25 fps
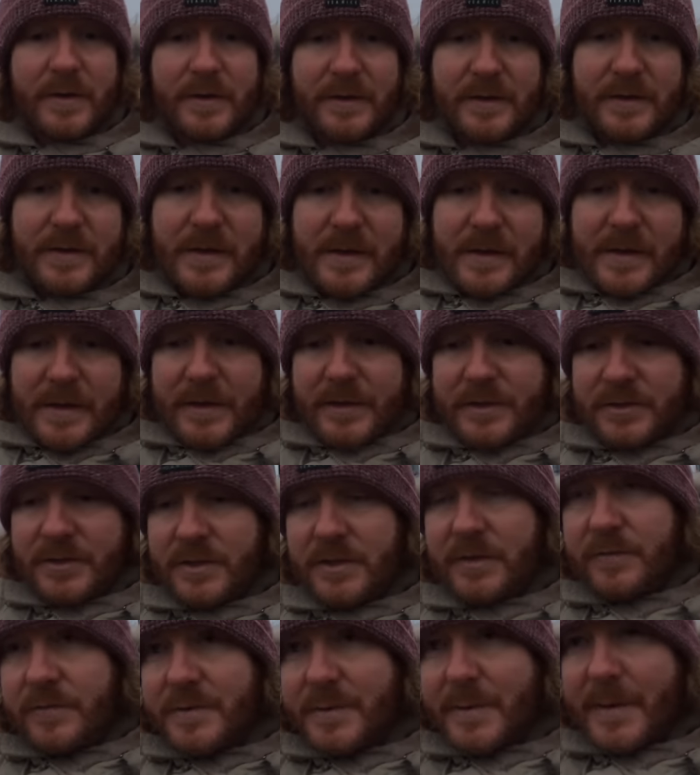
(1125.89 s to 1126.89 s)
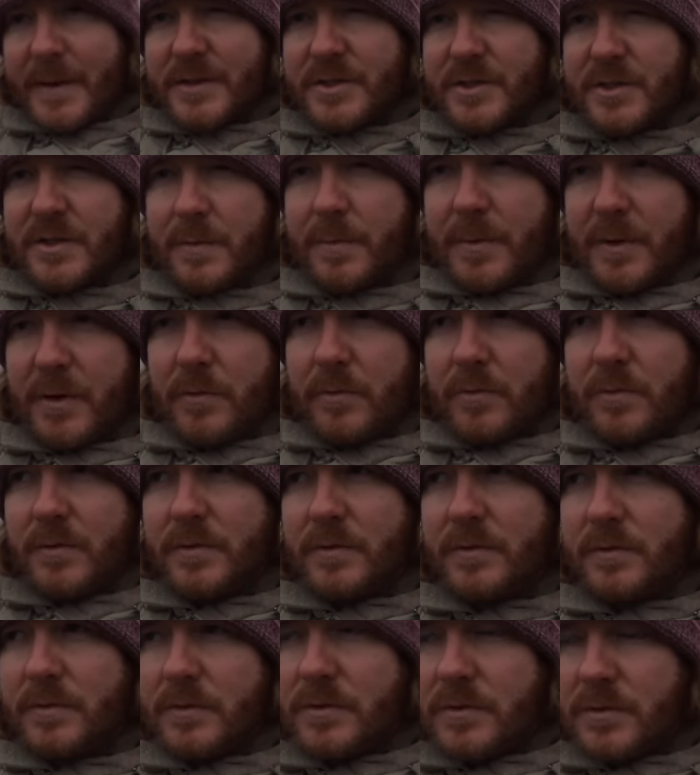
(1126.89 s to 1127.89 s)
And she even mentioned about
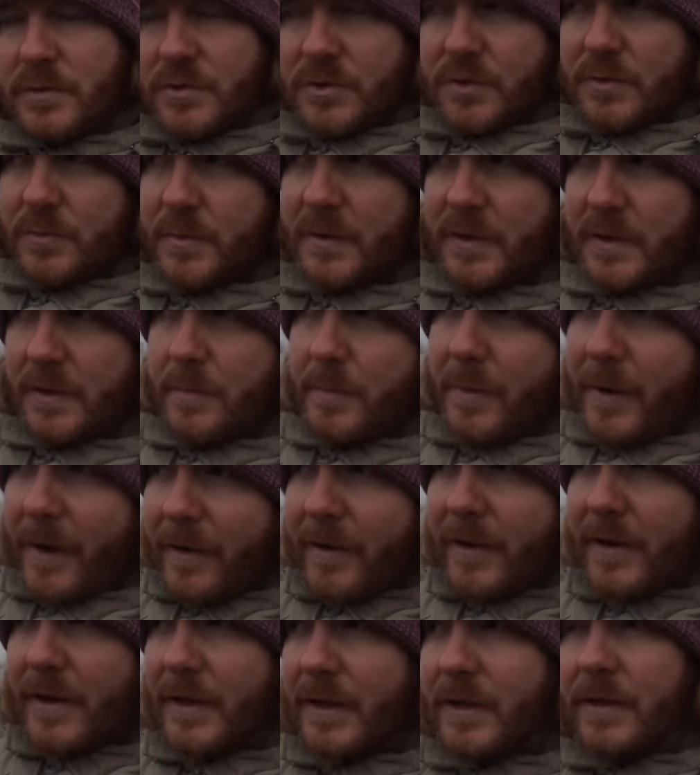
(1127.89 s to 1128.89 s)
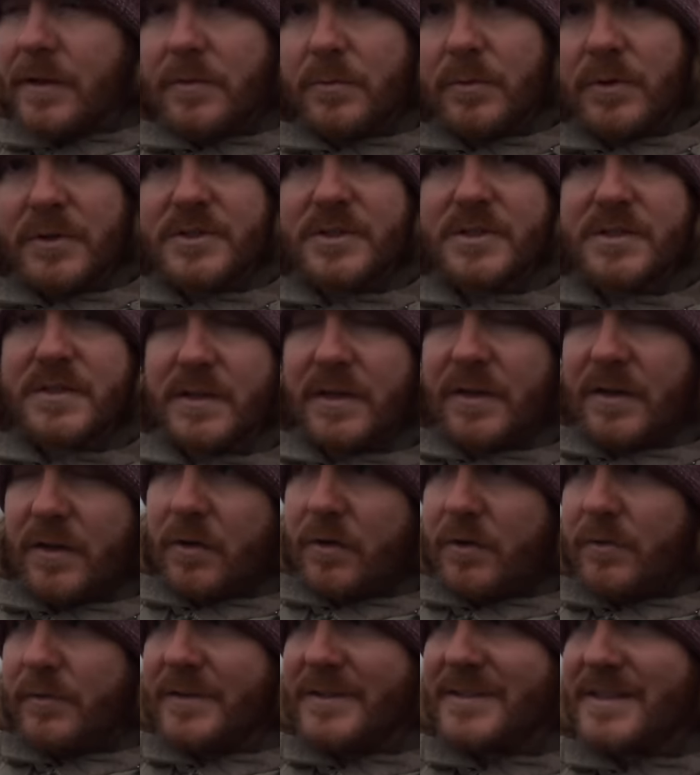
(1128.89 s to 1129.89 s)
some in America where she said they
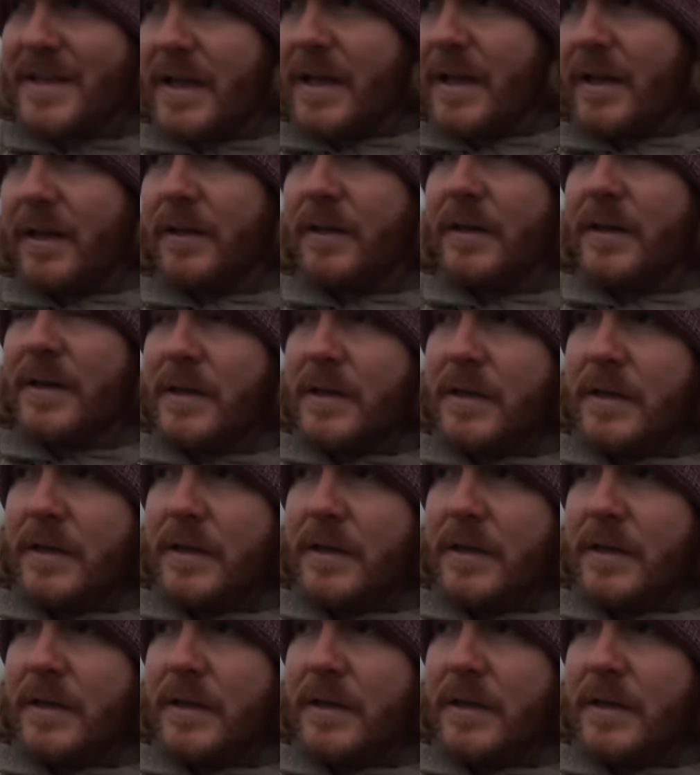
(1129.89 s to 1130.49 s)
don't even tell